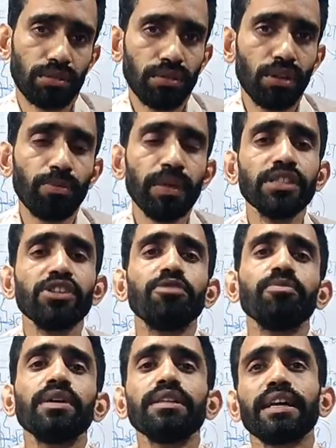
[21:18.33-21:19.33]
Now please
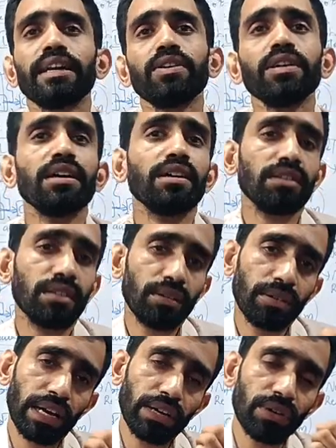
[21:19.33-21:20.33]
remember that
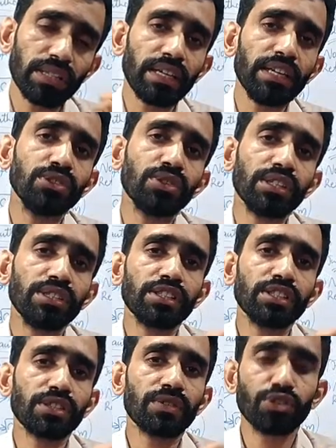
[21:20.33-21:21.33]
advisory
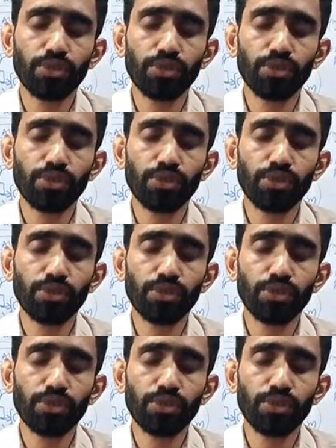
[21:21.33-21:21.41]
jurisdiction of the